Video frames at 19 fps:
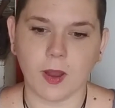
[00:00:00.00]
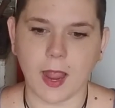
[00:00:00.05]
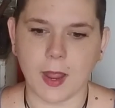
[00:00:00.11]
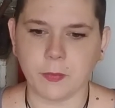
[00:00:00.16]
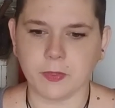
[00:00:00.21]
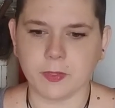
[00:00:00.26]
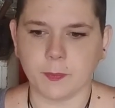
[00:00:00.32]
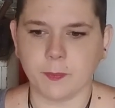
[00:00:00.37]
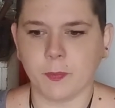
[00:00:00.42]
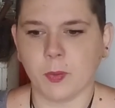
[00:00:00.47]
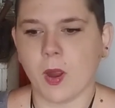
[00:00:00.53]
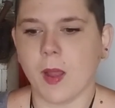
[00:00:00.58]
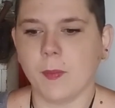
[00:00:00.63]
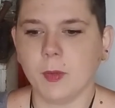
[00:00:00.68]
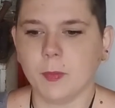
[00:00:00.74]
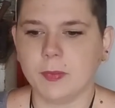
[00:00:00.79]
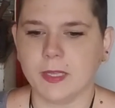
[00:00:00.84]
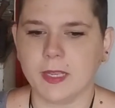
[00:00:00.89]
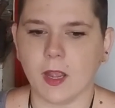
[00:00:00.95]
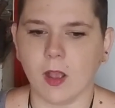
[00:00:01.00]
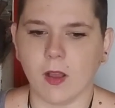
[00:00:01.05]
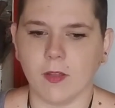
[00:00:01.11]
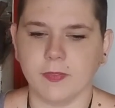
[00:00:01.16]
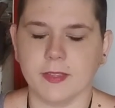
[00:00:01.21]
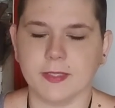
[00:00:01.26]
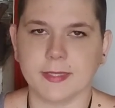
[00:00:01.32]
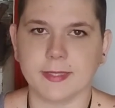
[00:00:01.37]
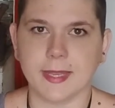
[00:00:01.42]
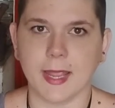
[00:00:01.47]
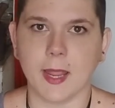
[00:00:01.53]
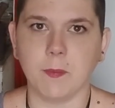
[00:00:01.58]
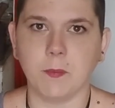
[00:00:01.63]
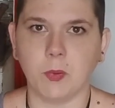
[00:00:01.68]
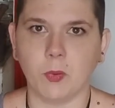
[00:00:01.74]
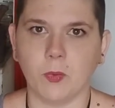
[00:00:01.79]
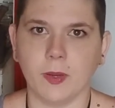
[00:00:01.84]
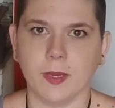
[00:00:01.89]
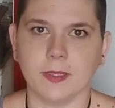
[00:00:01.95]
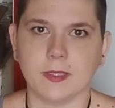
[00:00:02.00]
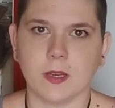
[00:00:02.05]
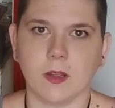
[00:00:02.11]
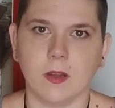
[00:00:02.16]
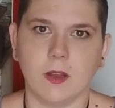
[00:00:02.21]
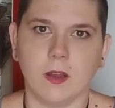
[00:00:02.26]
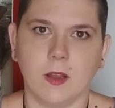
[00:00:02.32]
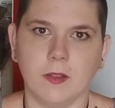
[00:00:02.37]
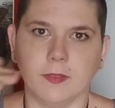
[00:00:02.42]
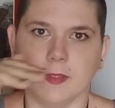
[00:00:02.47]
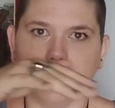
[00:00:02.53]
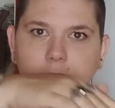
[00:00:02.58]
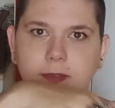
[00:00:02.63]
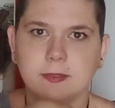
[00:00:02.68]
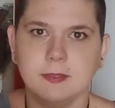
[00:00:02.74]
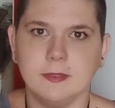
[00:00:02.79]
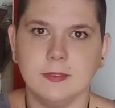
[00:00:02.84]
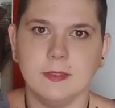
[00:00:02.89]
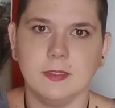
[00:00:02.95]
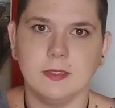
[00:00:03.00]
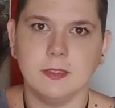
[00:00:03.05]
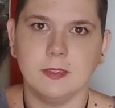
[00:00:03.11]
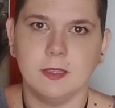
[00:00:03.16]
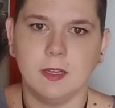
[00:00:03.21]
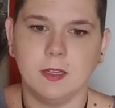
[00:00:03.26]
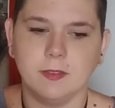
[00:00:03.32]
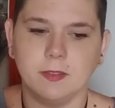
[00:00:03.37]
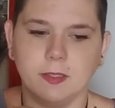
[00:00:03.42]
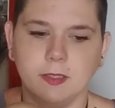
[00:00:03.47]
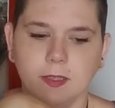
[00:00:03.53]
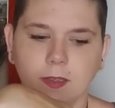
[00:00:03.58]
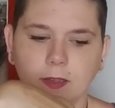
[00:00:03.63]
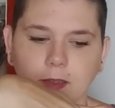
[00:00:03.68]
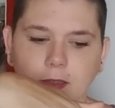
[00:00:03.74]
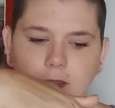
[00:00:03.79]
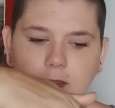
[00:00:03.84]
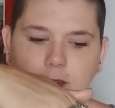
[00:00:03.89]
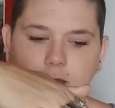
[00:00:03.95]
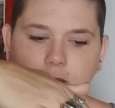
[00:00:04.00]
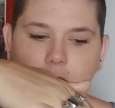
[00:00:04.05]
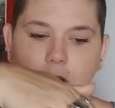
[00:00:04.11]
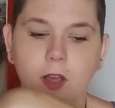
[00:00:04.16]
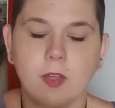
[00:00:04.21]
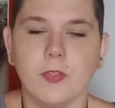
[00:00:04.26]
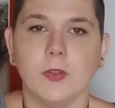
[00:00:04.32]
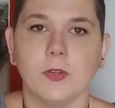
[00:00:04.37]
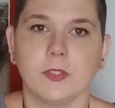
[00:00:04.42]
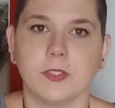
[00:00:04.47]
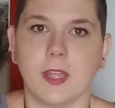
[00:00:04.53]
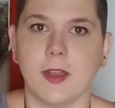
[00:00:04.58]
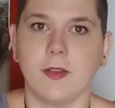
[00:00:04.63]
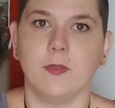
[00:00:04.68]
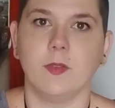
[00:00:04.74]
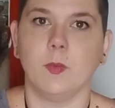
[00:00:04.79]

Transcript: I was probably on the same point on the other side of